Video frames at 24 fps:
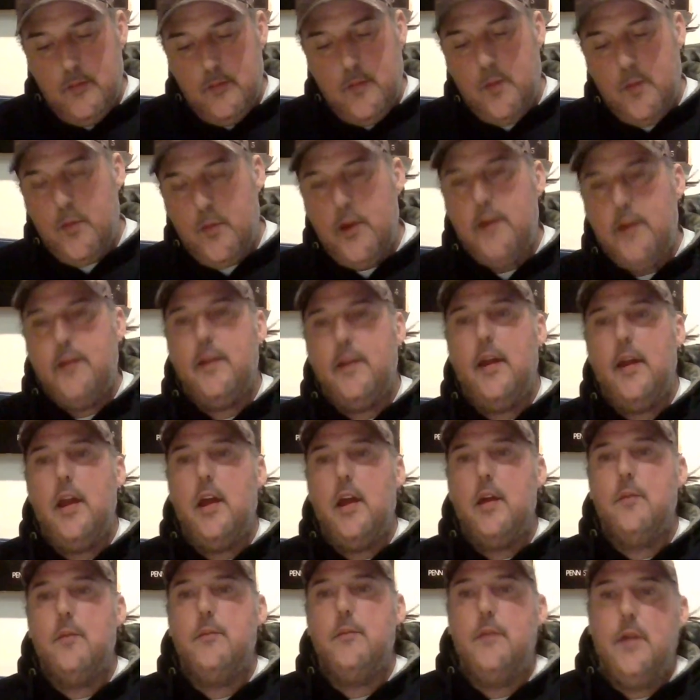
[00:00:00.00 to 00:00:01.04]
My buddy
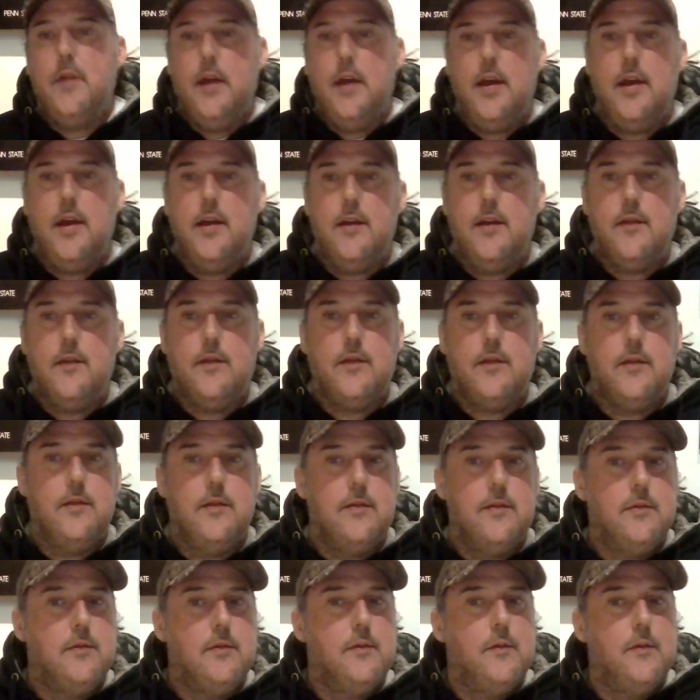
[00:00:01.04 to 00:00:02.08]
Sam has
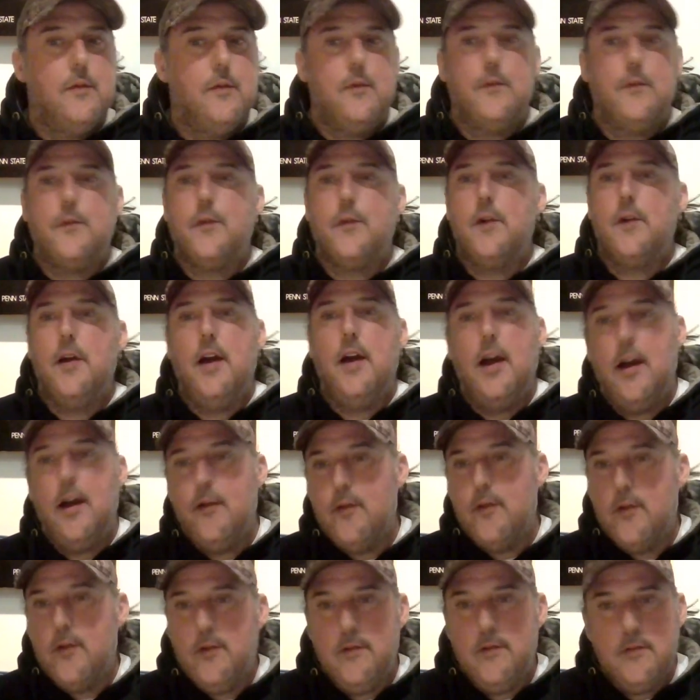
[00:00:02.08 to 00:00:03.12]

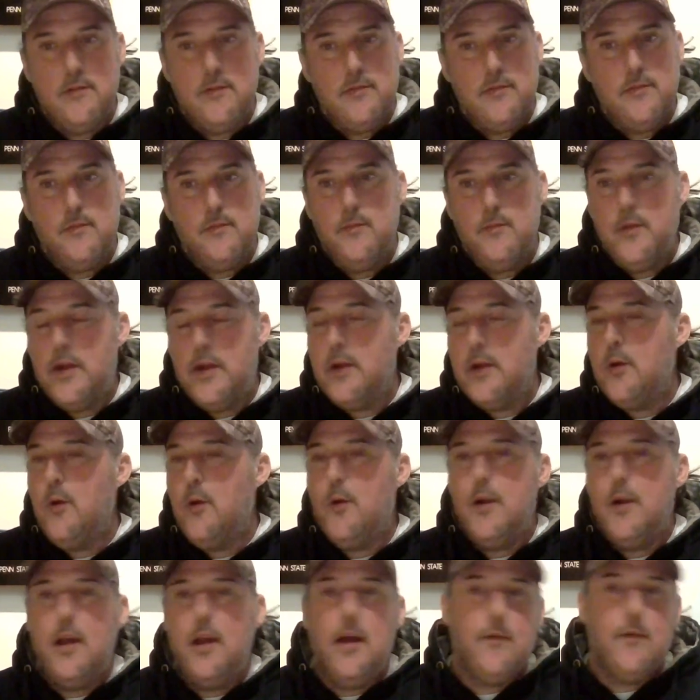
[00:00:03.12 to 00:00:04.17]
forever been
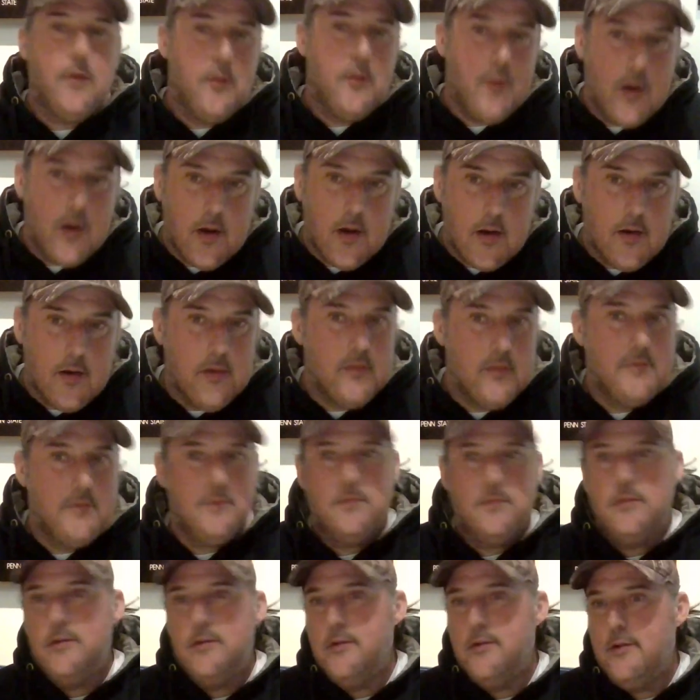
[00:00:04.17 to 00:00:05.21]
going everywhere
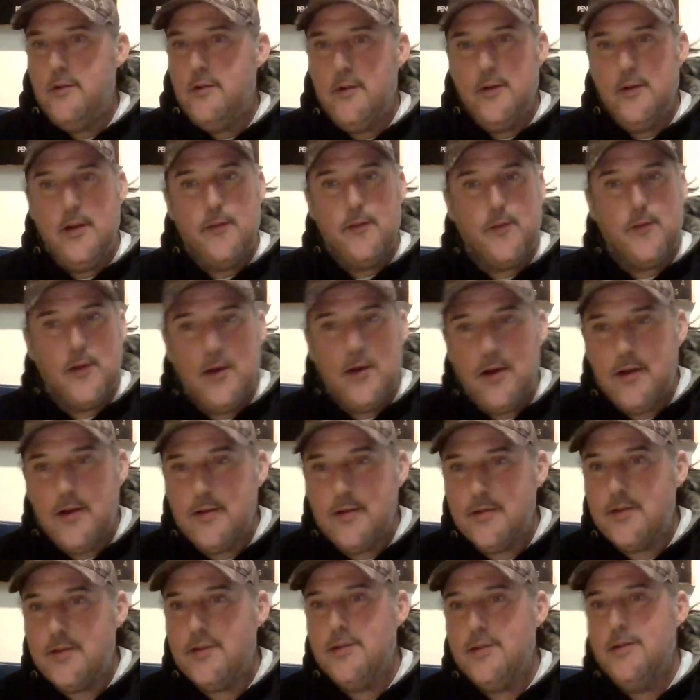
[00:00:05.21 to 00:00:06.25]
on different
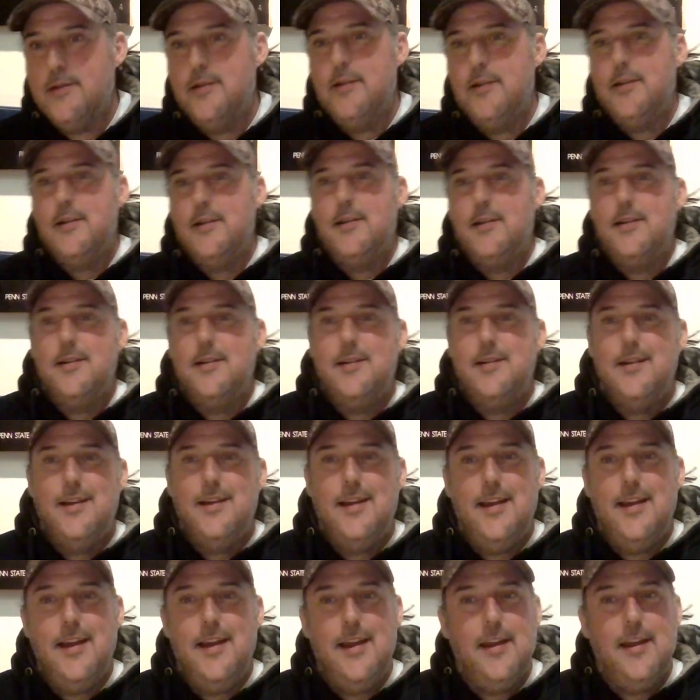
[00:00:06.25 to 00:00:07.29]
hunts
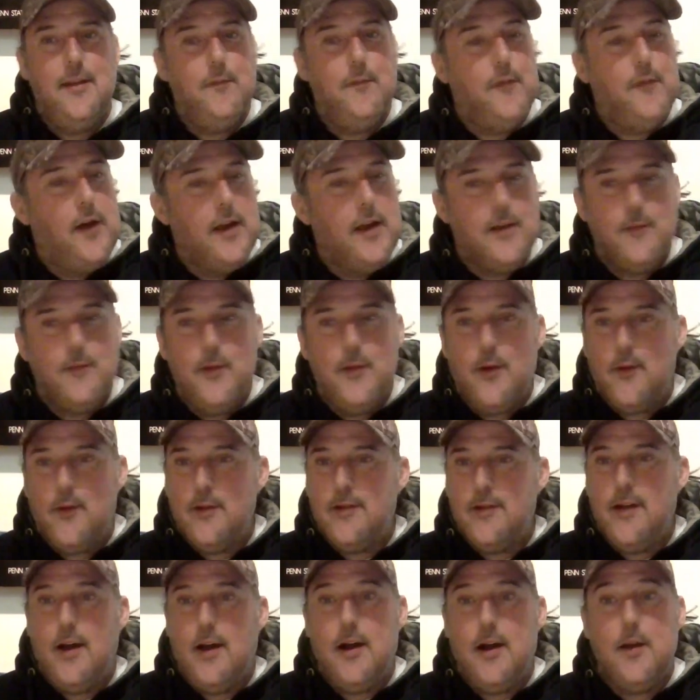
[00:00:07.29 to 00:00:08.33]
and invites me all the
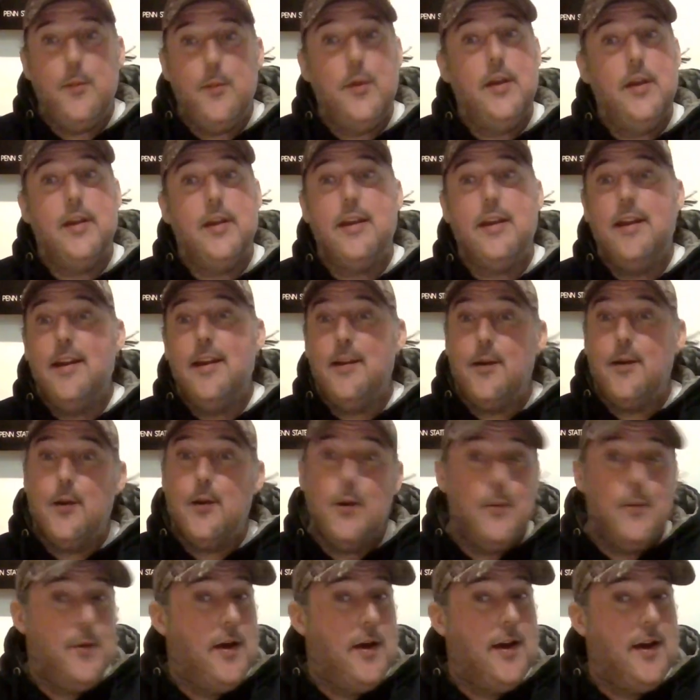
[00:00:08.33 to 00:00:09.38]
time. And again, I'll
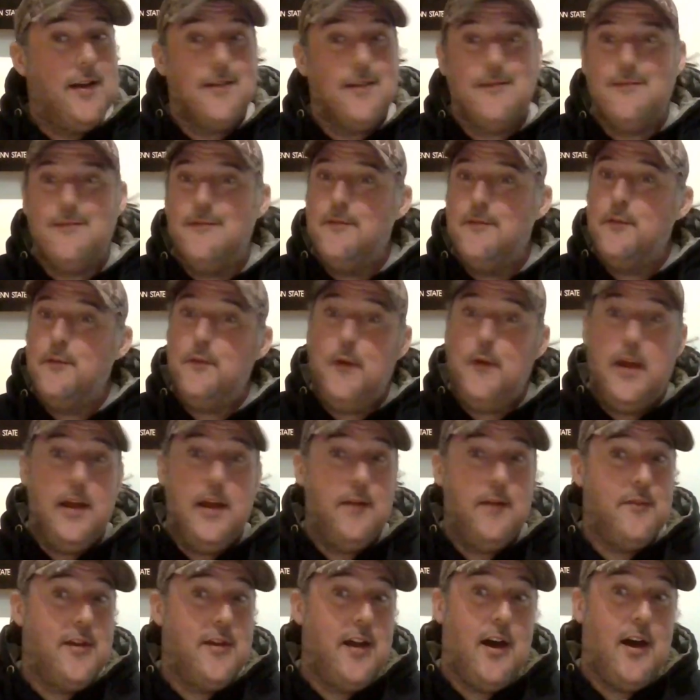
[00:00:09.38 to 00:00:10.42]
go back,
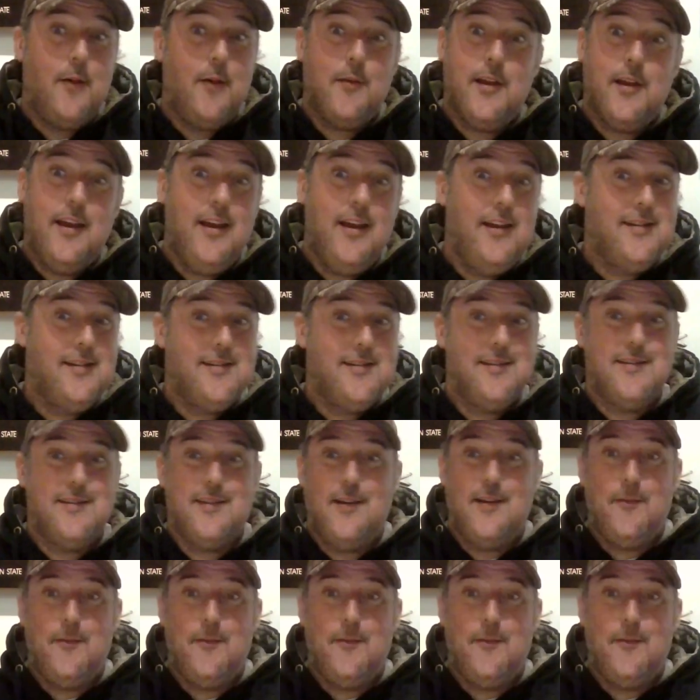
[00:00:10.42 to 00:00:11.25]
family obligations.